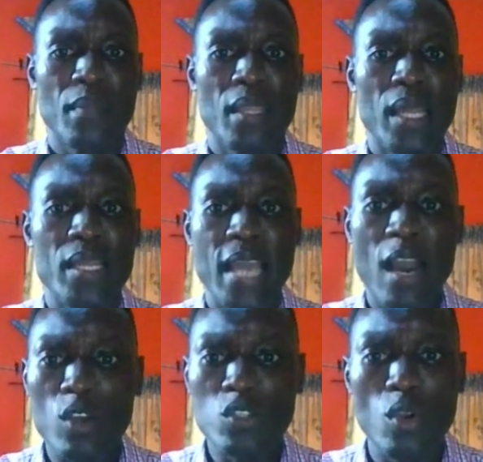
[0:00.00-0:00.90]
They are
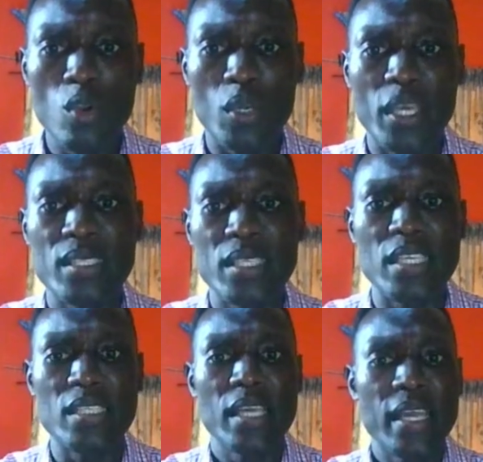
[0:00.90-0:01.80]
also
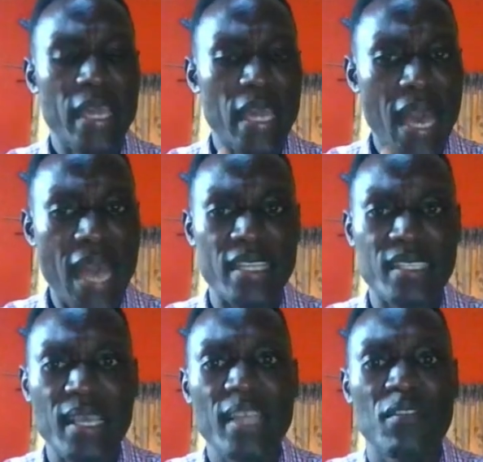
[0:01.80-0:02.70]
located at the
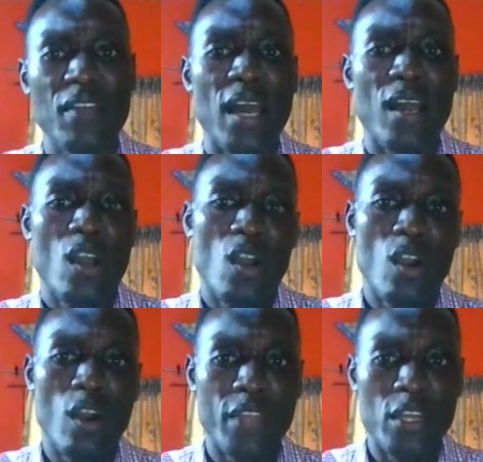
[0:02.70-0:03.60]
center
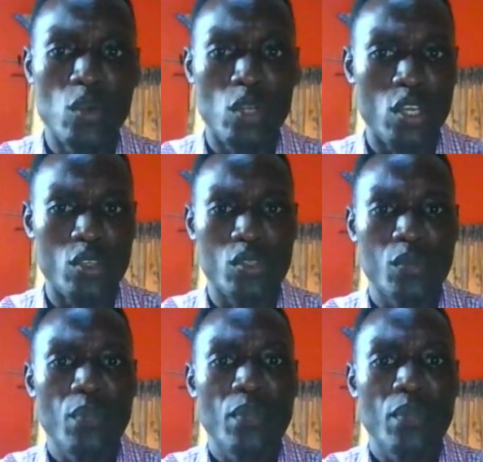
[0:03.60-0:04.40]
of the nucleus.